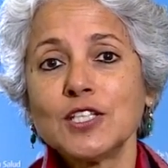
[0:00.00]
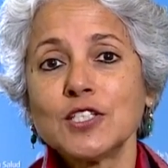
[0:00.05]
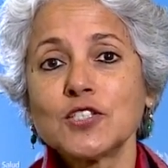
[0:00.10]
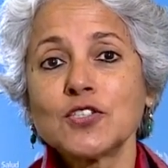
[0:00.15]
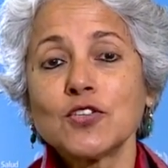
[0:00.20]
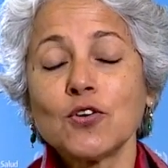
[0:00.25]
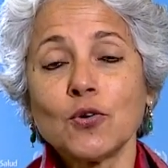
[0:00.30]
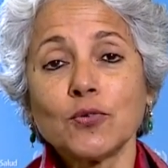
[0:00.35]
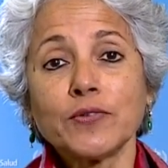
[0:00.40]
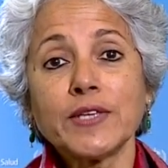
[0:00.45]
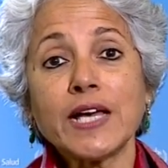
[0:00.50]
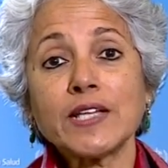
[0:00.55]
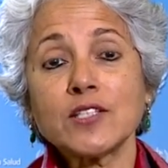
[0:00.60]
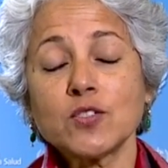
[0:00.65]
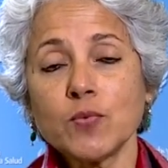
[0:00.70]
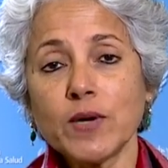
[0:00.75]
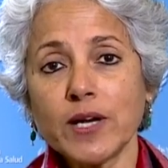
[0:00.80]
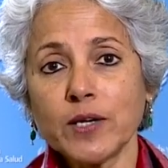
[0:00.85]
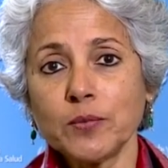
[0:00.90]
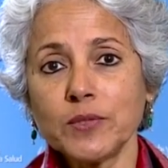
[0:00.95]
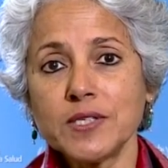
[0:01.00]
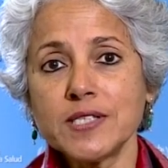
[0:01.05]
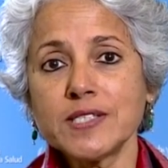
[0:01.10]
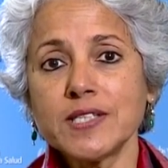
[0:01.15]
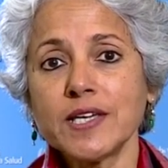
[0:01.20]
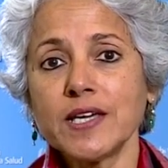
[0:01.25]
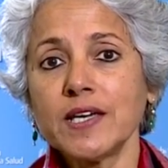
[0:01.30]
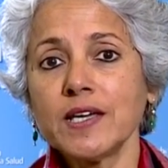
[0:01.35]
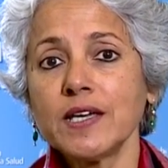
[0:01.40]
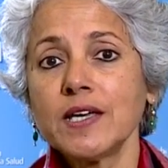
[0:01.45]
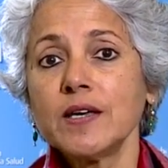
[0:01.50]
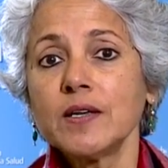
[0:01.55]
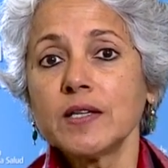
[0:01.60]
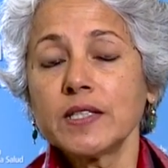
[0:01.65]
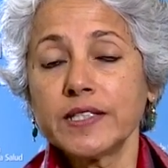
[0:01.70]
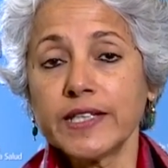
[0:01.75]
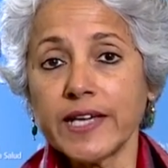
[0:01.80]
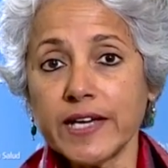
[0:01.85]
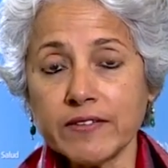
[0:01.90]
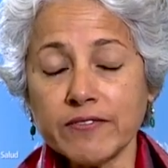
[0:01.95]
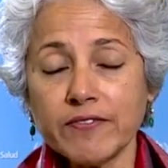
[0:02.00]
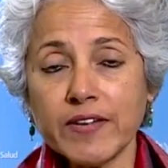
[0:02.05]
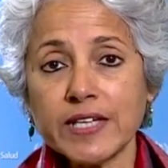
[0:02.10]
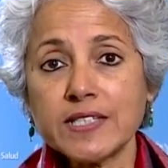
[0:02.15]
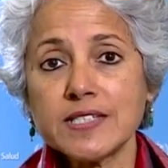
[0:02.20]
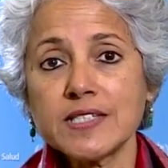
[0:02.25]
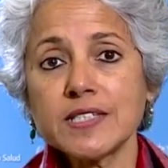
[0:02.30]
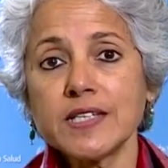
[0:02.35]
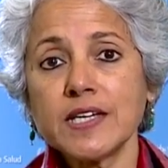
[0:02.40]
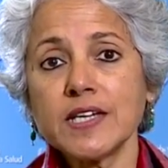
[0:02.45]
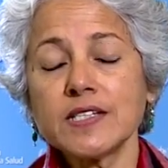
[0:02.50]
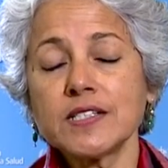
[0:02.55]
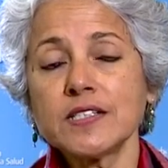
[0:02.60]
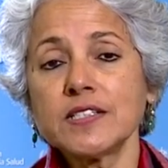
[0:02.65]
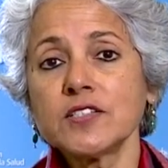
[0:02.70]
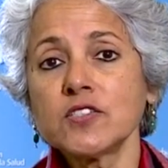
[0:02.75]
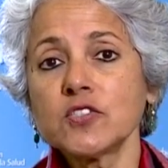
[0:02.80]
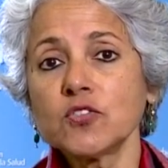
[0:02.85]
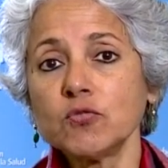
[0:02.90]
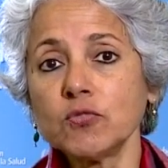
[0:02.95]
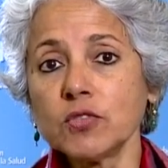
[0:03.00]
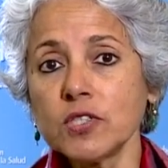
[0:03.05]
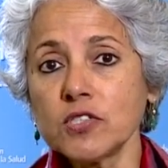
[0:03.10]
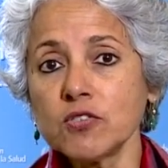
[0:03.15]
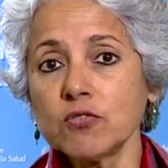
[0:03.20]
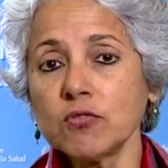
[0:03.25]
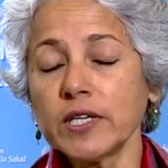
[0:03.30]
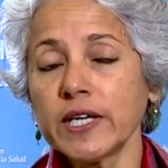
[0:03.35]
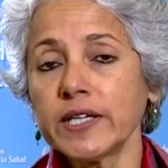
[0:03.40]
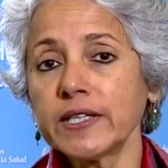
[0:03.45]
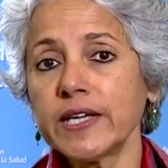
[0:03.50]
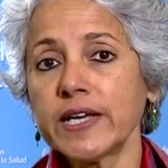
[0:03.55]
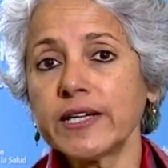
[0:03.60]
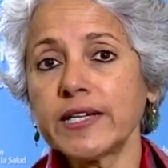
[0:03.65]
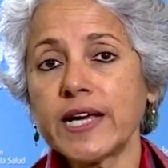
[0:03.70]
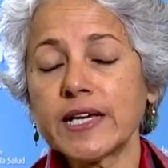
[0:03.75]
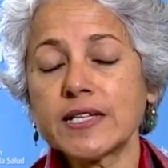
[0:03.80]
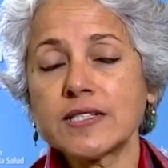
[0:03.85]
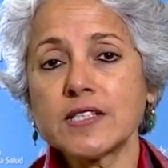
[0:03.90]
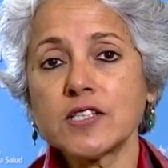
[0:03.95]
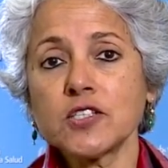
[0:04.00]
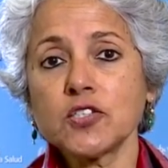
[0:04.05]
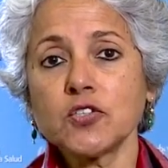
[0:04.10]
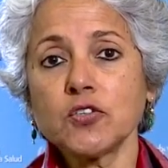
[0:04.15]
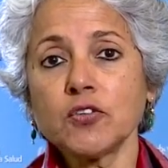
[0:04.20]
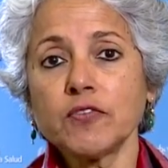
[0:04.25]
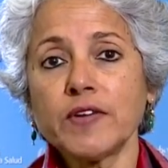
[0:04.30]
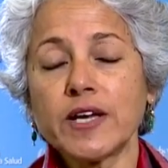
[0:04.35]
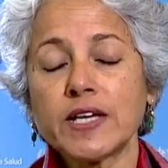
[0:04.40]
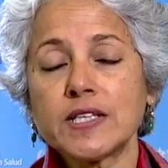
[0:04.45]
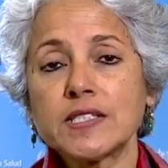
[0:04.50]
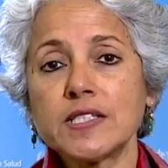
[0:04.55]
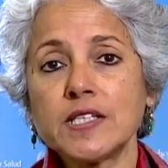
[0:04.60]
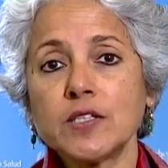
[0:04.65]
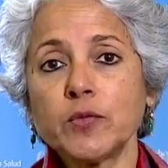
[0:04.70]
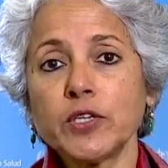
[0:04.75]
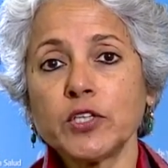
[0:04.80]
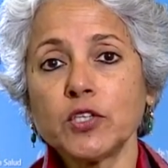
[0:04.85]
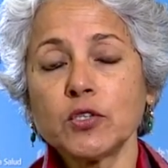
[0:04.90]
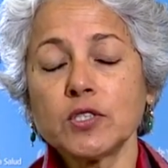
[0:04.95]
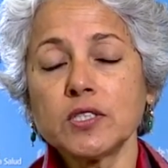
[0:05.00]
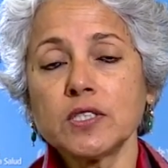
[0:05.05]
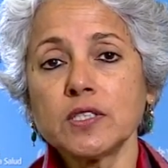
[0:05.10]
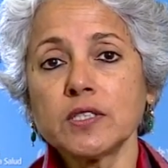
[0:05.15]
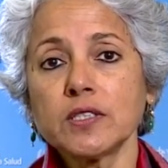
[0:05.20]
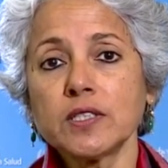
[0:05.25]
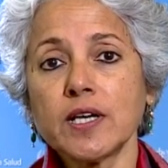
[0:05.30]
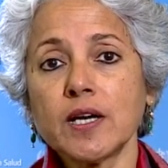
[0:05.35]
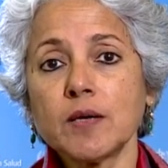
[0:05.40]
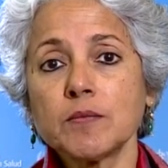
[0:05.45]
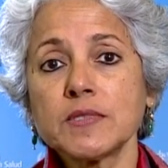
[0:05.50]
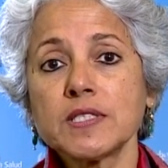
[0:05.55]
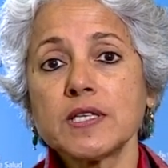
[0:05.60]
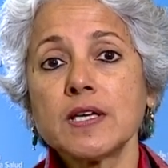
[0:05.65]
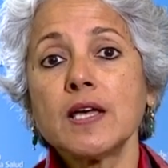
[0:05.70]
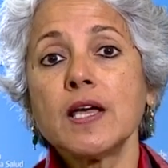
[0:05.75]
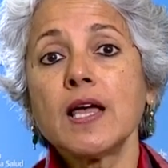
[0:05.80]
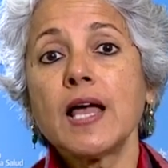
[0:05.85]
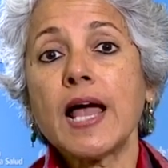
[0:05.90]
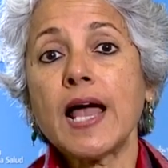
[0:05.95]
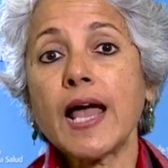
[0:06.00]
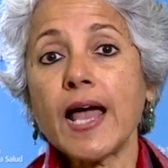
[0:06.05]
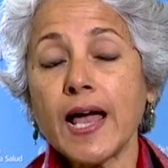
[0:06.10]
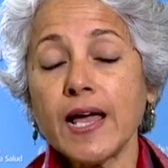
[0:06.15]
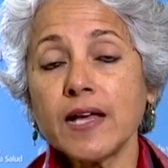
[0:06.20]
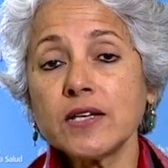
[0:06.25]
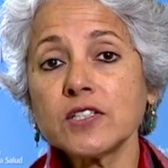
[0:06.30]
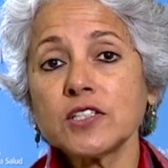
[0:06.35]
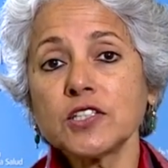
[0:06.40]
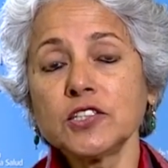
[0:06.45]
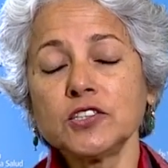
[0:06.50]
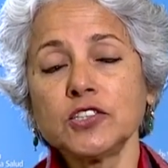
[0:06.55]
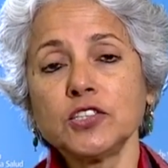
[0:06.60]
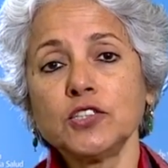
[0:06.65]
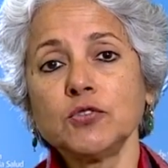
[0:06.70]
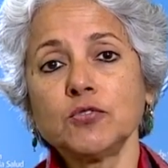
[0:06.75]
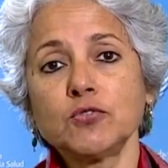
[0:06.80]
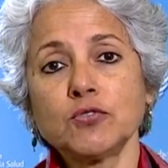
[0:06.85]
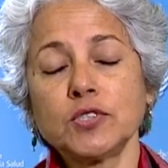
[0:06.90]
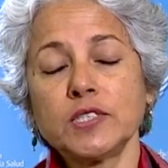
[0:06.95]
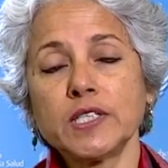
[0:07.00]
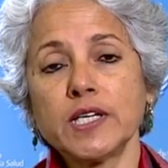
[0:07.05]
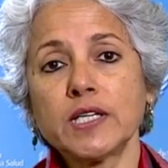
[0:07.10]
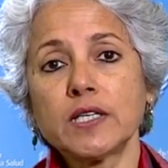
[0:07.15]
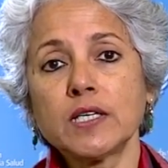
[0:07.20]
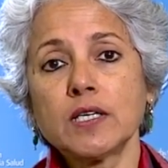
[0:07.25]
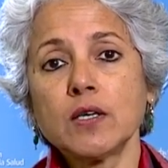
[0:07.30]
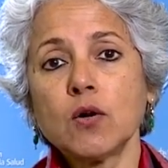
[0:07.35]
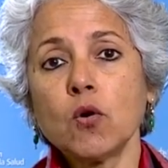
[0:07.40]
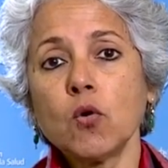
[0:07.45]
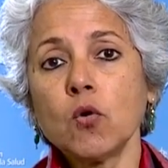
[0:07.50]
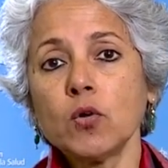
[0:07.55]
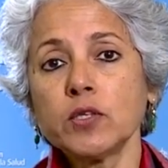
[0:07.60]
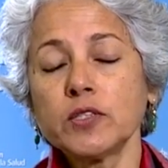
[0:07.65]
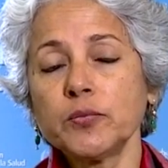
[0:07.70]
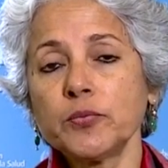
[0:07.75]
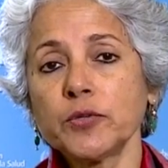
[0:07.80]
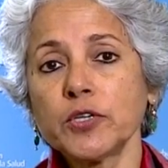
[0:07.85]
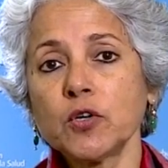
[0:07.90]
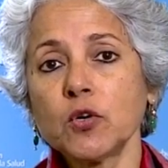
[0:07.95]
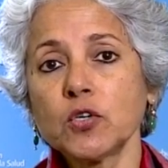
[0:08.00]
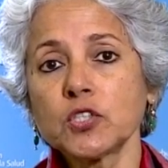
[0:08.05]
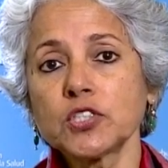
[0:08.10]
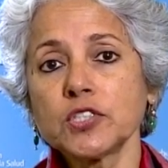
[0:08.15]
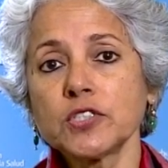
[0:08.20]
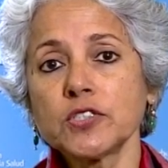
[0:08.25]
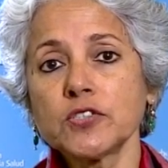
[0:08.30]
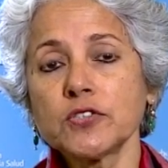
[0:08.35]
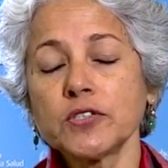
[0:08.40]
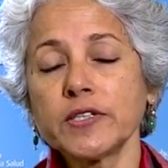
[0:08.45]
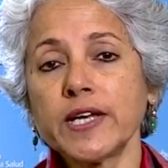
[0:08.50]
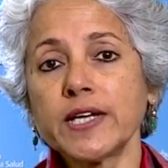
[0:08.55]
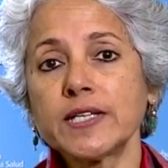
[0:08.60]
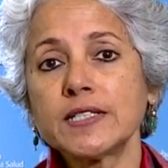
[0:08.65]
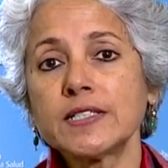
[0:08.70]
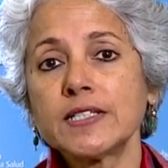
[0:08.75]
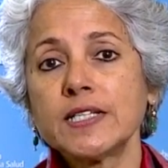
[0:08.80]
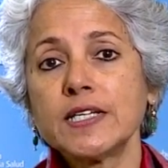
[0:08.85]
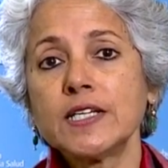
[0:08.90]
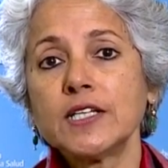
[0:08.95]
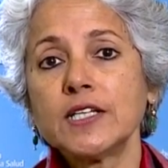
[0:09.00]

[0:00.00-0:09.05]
So that's why we say get vaccinated as soon as you can get access to your vaccine when your turn comes, and continue to take all the precautions so that